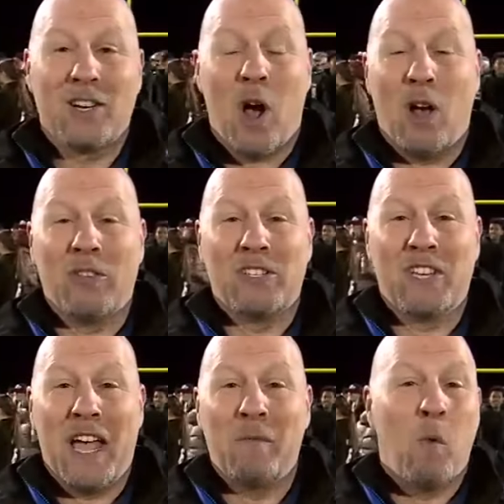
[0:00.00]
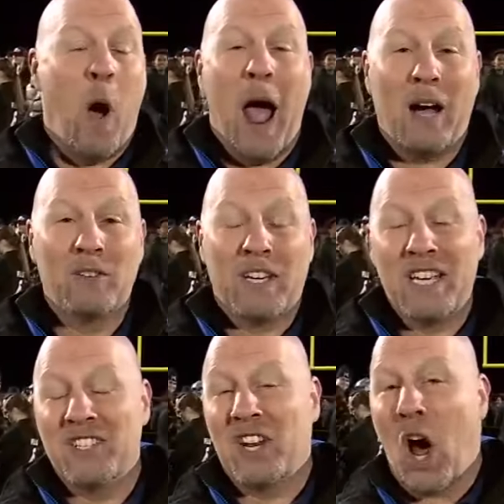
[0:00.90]
to call this game wild
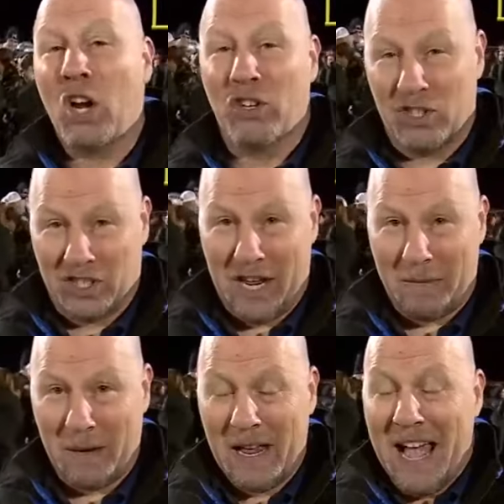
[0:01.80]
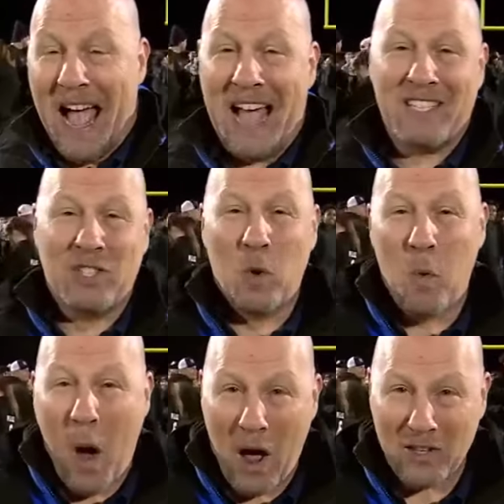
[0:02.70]
is an understatement as
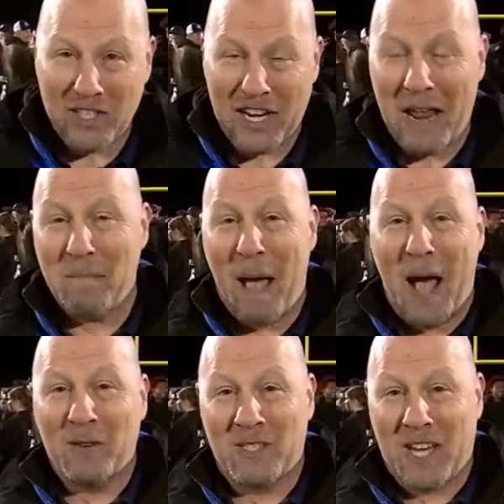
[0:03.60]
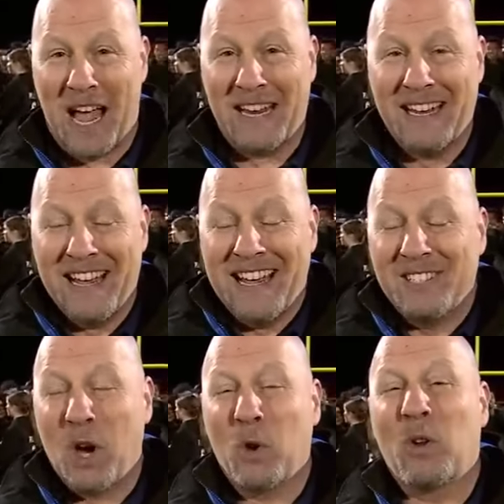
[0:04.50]
Tualatin and Mountainside
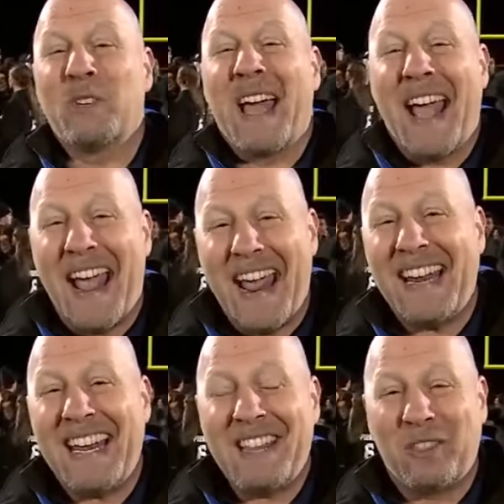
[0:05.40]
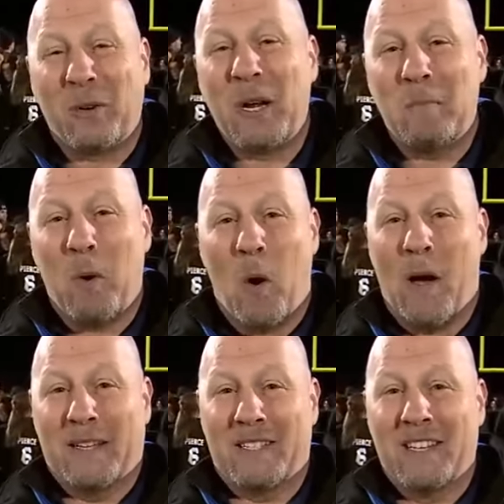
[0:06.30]
totaled 83
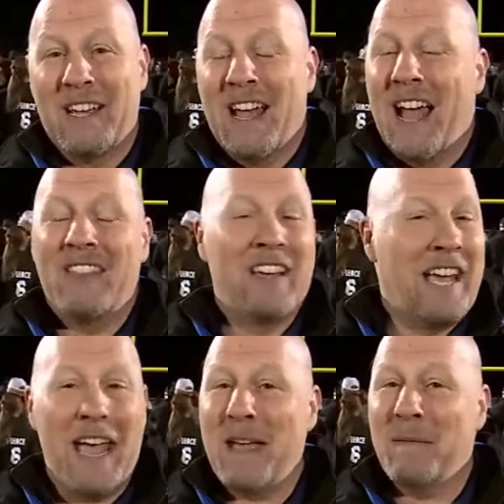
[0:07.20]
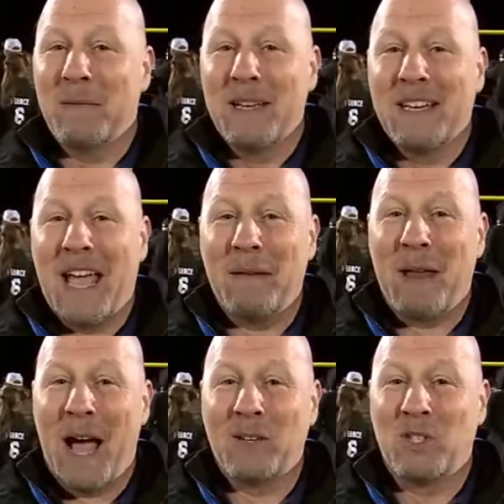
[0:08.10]
points. And the game came
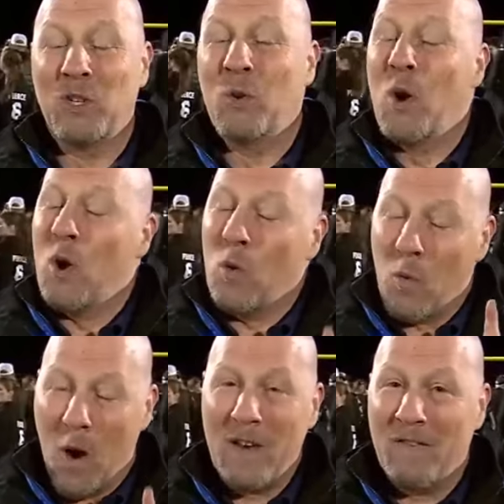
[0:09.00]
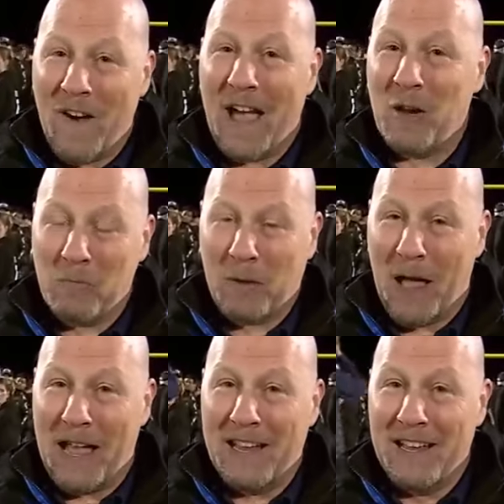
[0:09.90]
down to one final
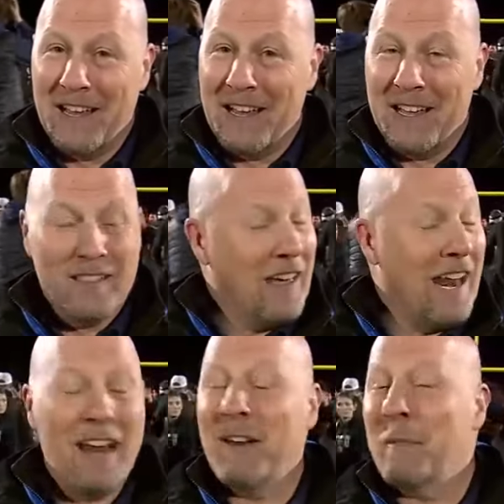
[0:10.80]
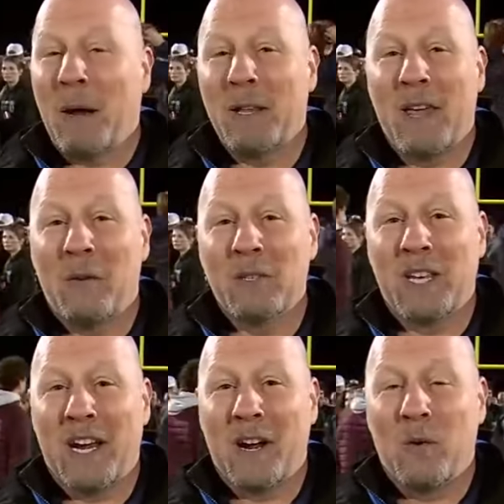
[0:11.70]
play that anybody that was
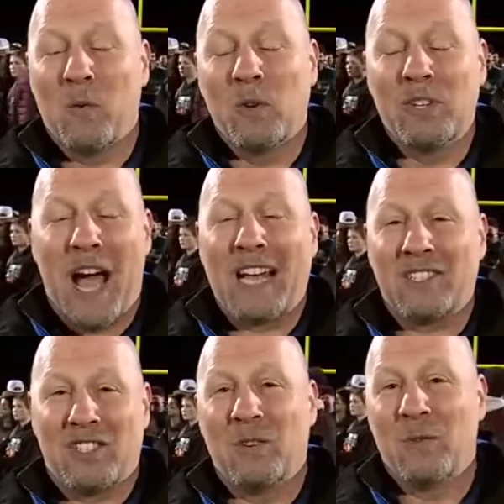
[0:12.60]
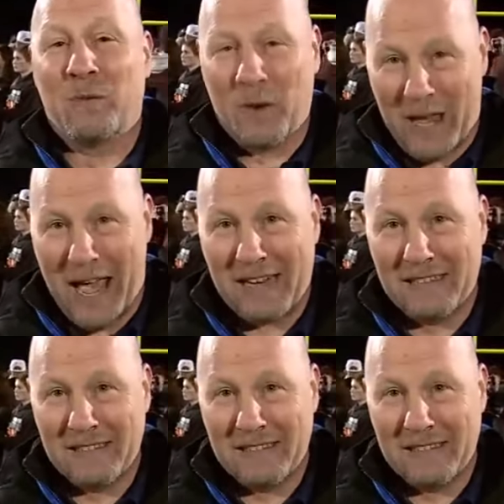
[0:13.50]
here will not soon forget.